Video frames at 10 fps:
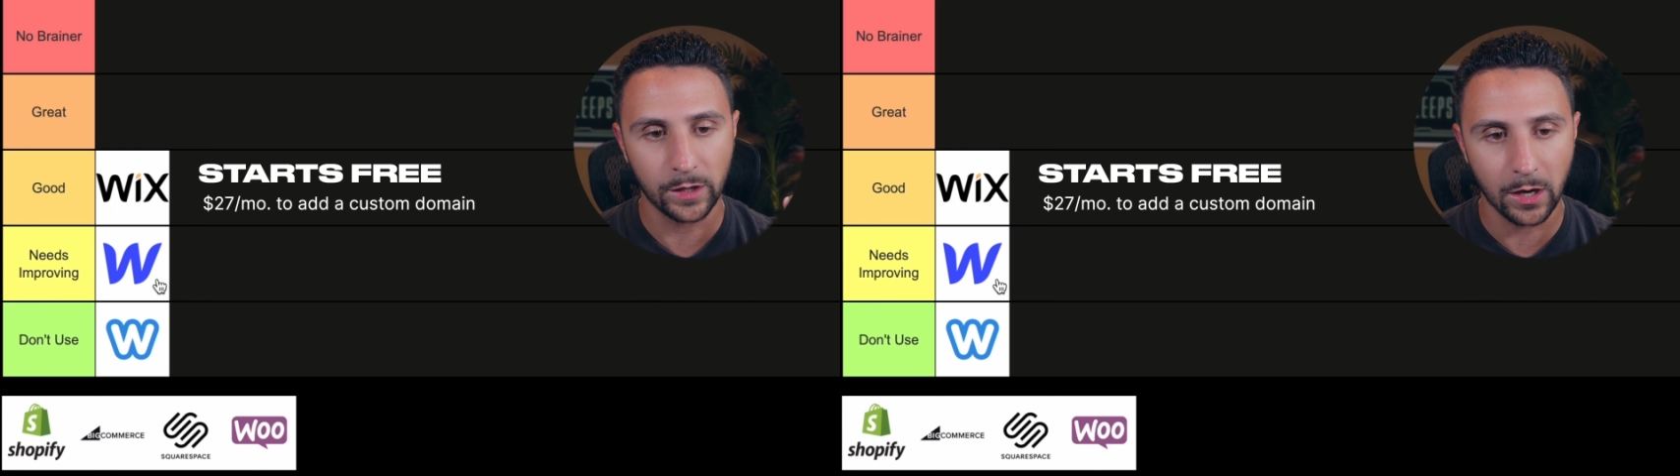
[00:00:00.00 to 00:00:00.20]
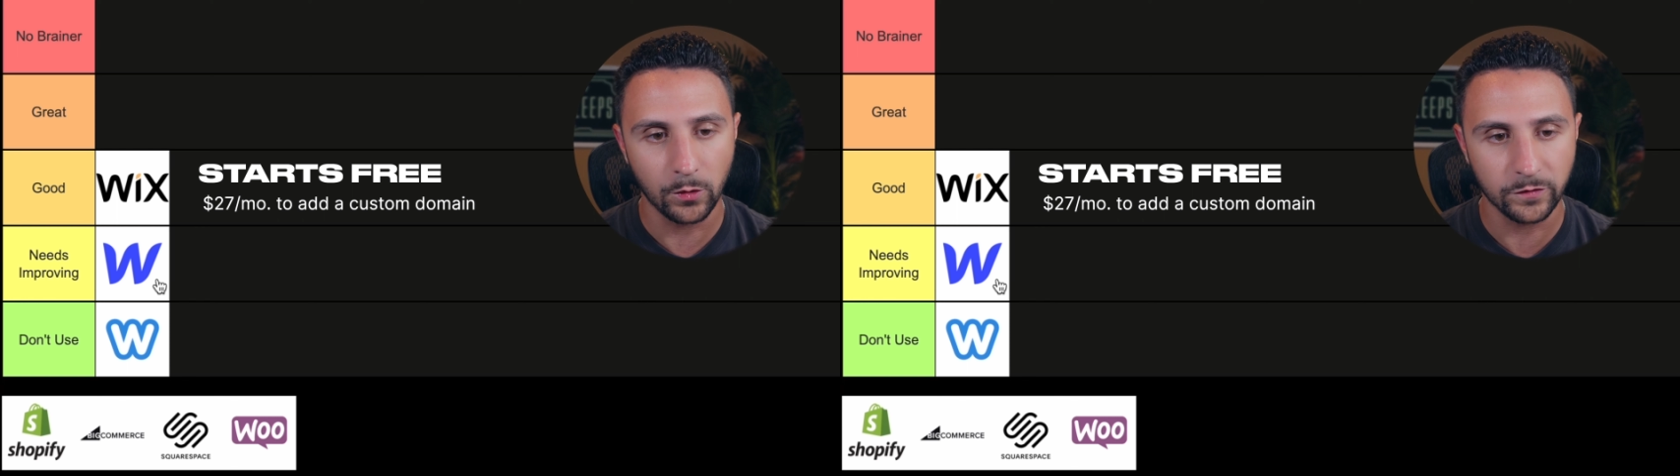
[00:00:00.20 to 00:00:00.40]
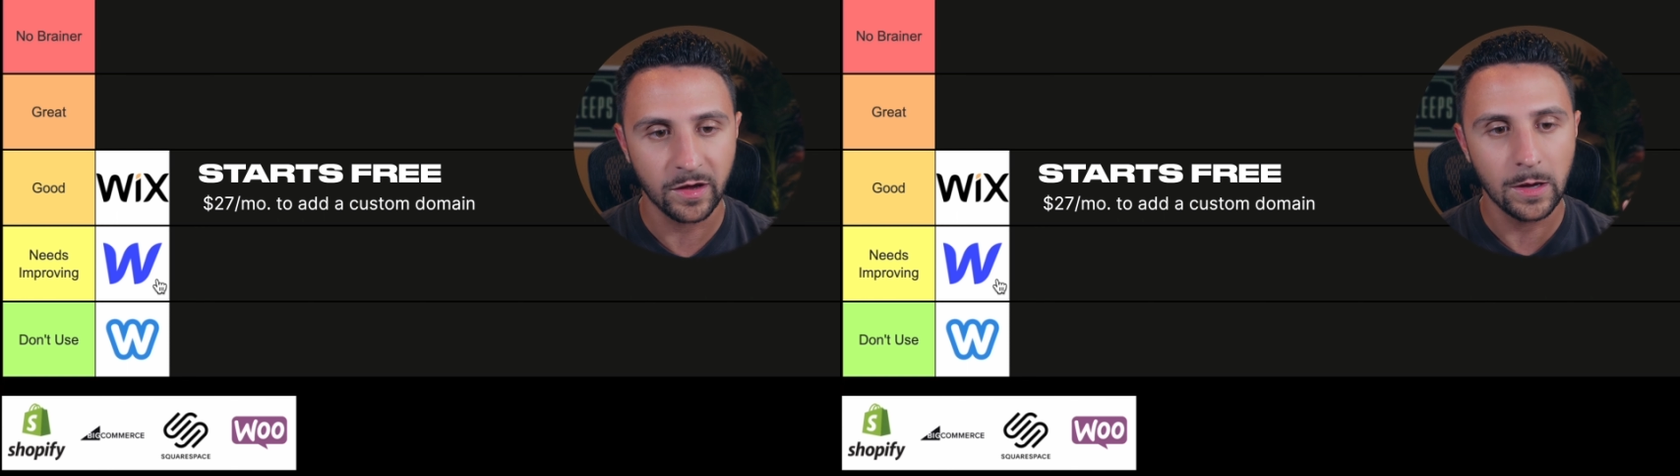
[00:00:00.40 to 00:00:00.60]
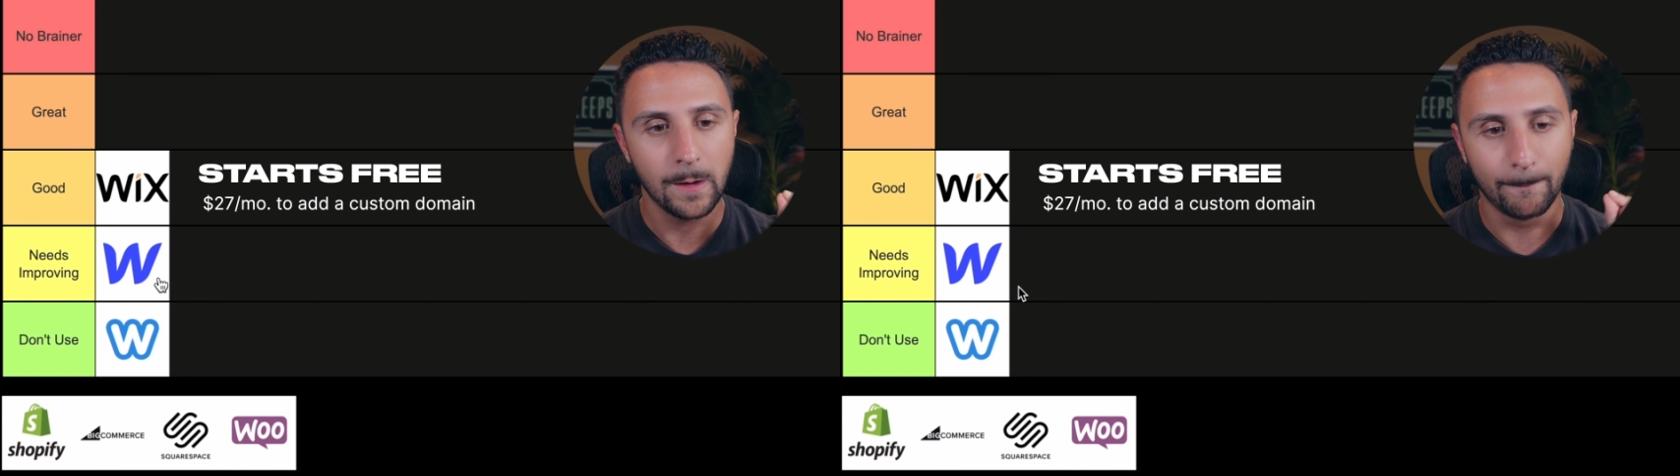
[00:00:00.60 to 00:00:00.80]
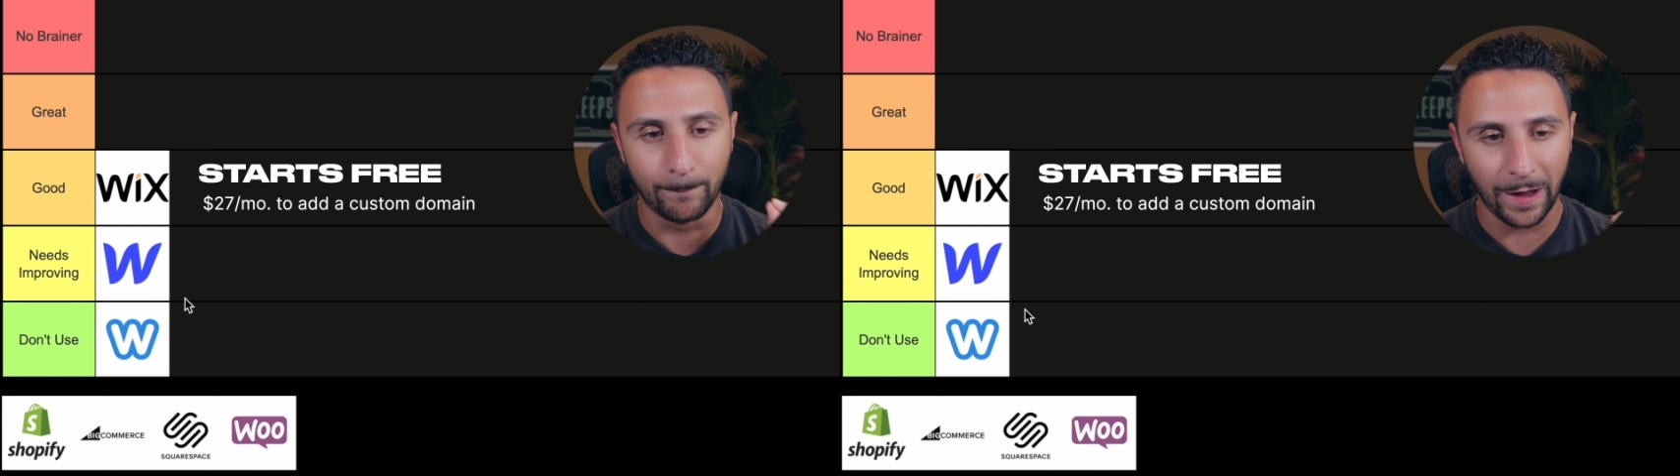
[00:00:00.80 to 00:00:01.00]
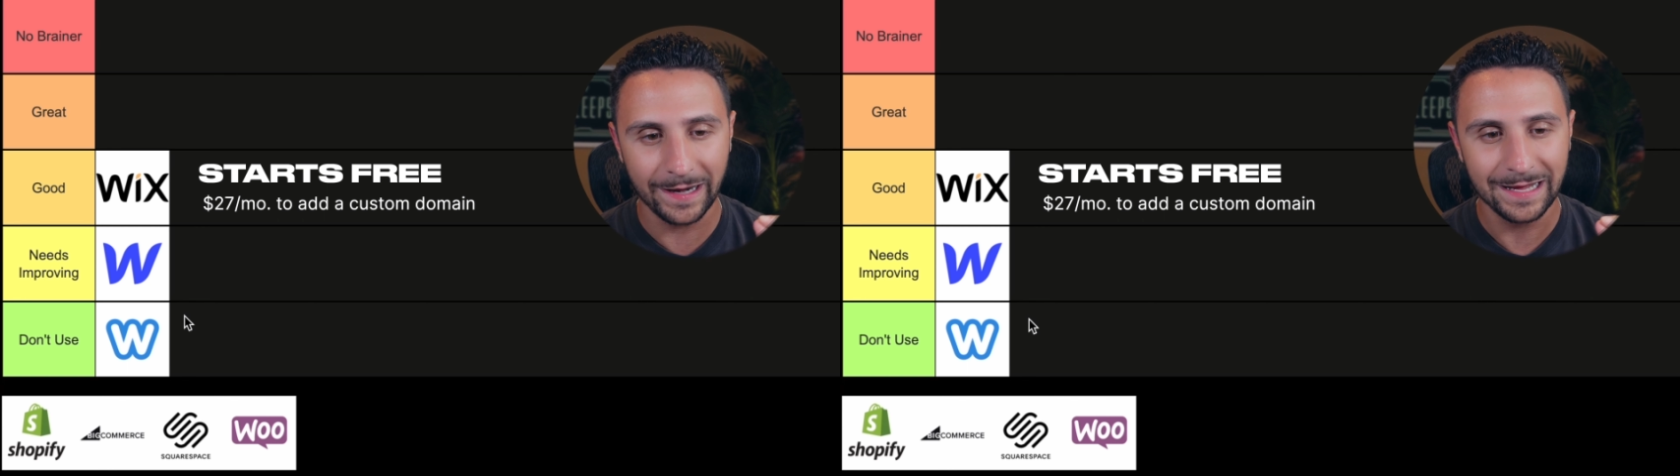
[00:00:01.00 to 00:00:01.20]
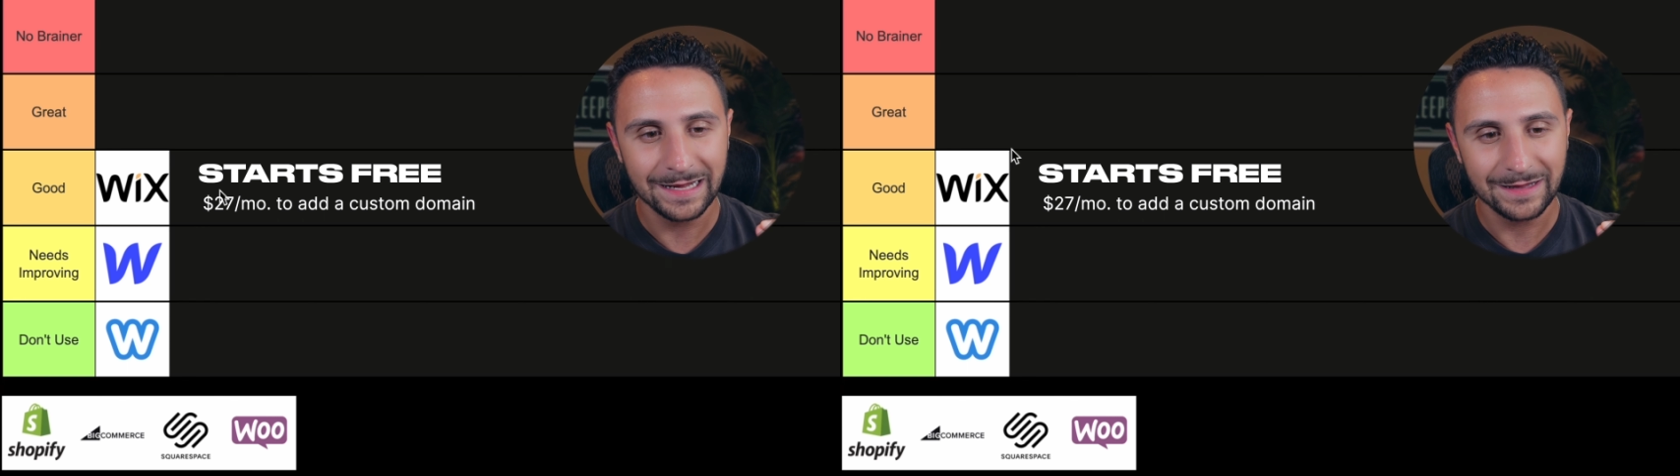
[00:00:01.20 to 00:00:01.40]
goes, but